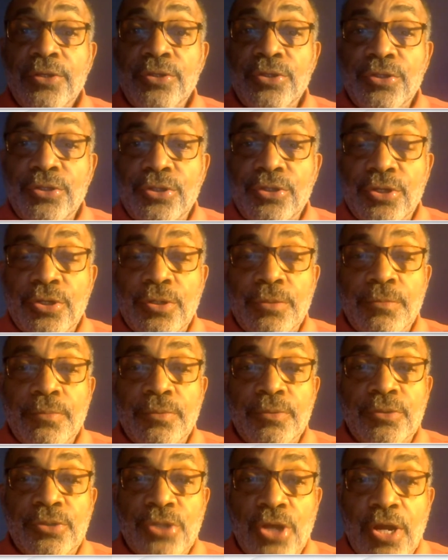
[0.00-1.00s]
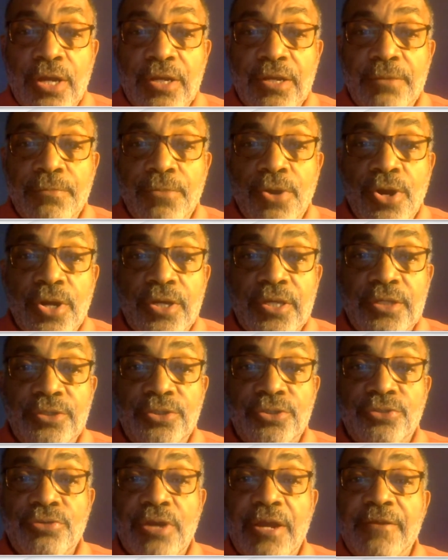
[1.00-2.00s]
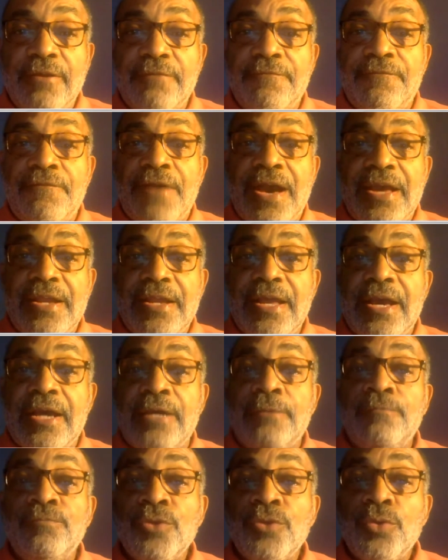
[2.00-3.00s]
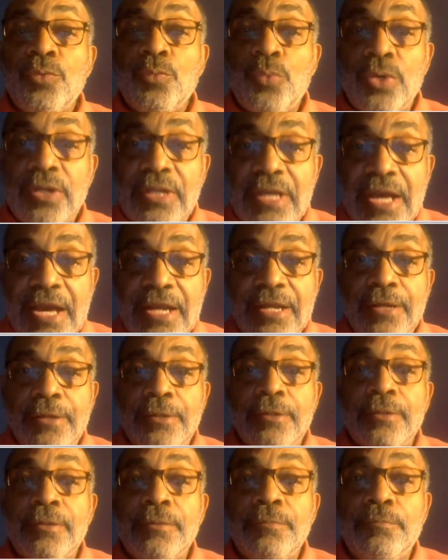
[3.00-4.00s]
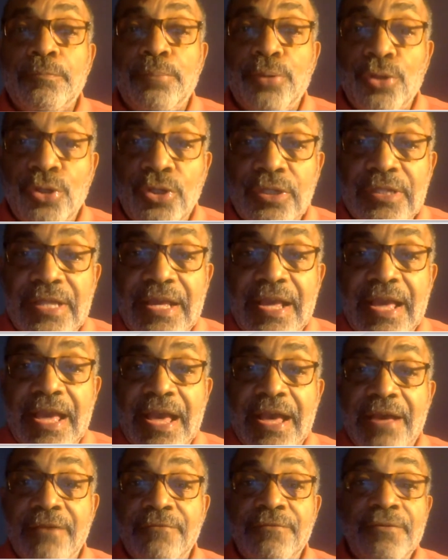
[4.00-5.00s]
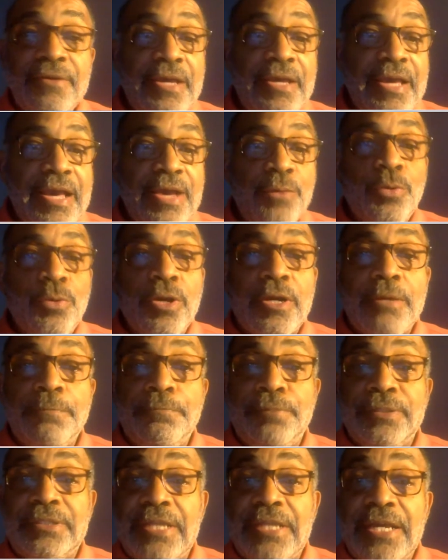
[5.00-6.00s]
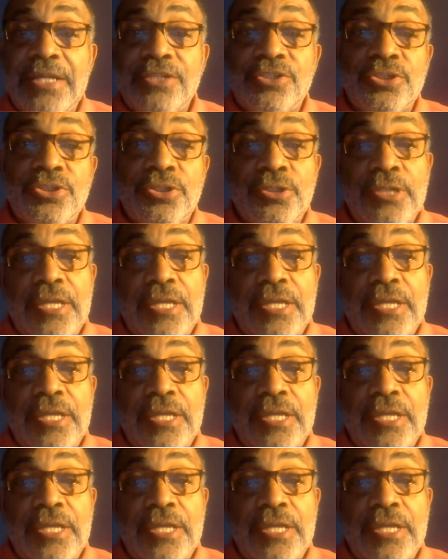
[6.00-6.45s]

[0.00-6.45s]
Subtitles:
your target market. You're trying to find out what kind of pull they have and what potential.